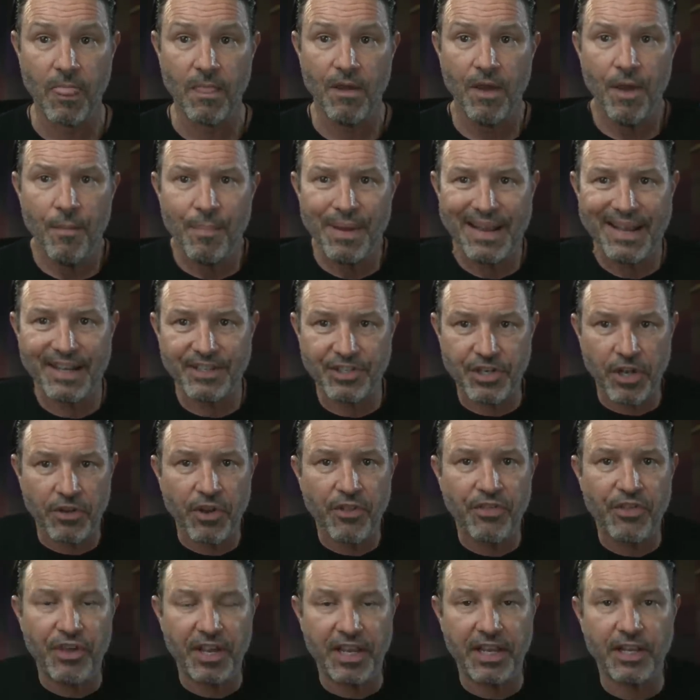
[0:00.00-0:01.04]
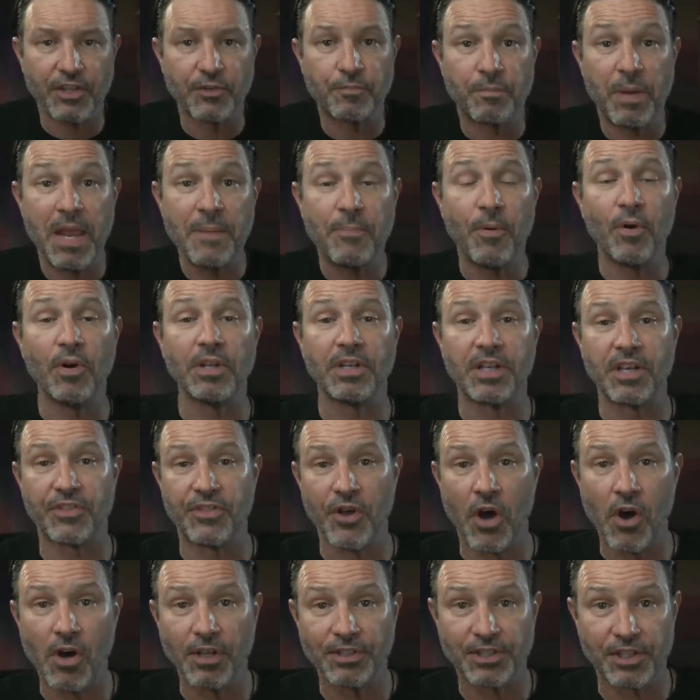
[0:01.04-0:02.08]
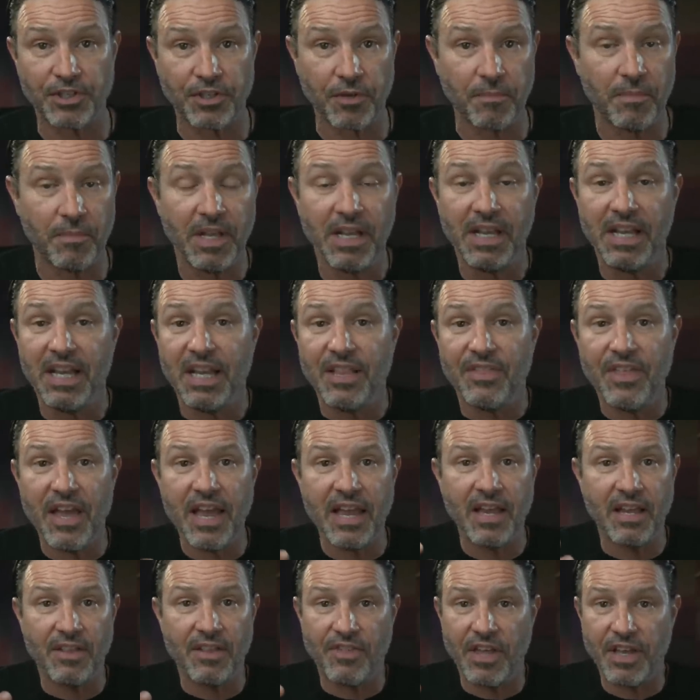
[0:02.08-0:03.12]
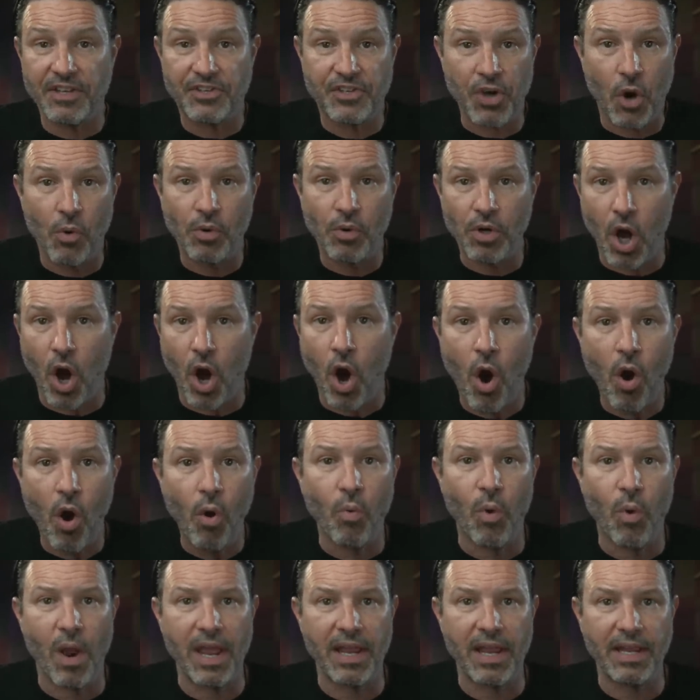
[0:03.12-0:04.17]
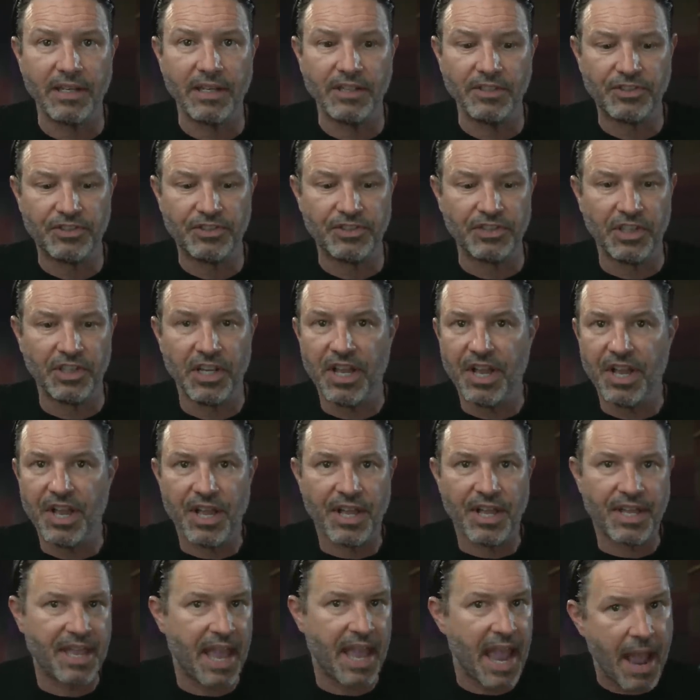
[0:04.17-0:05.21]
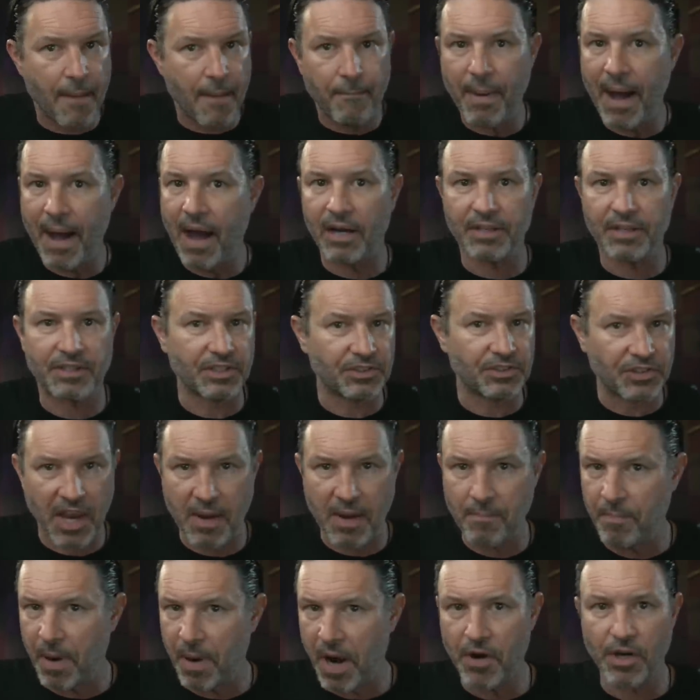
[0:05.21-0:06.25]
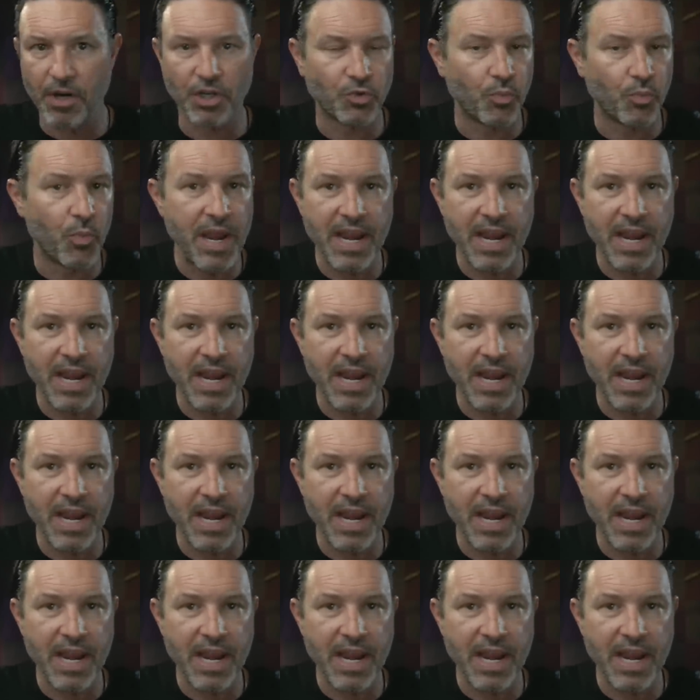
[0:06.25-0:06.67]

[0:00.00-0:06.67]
Because the other thing is people in Catholicism, they they don't always camp out at the same parish week